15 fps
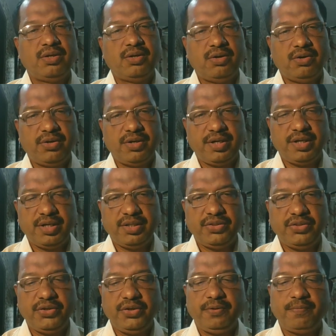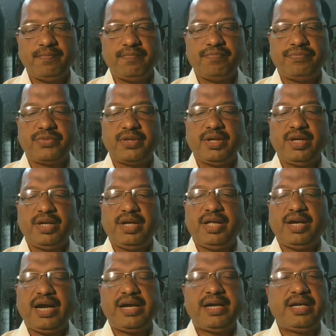or in Hindi,
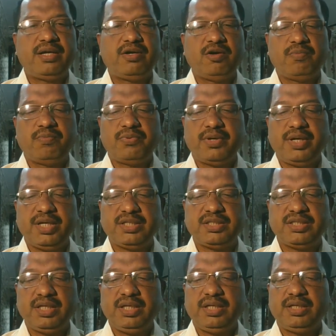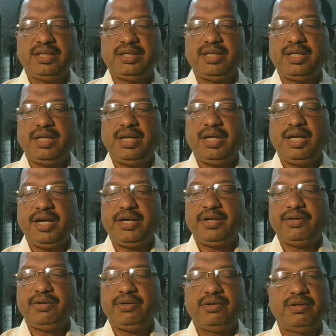writing of essay,
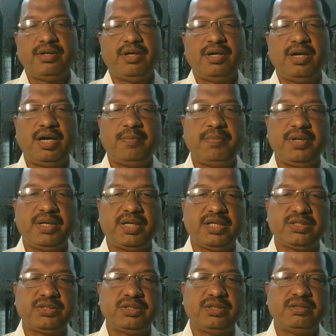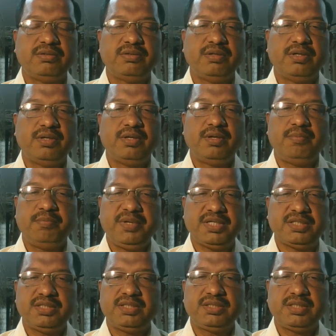letter, application,
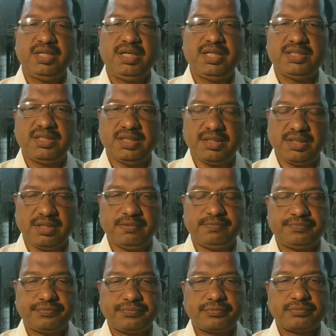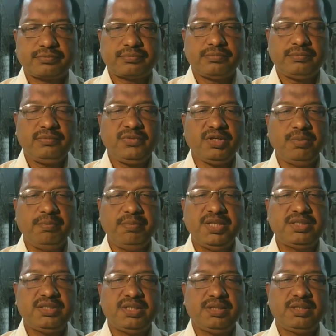thesis, etc.
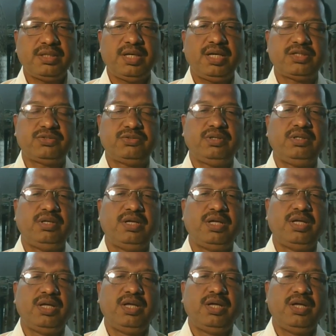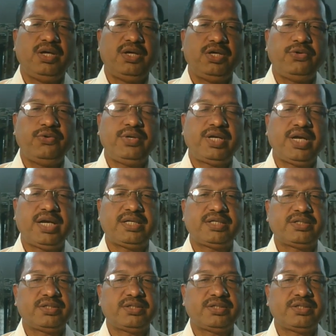Means actual you will get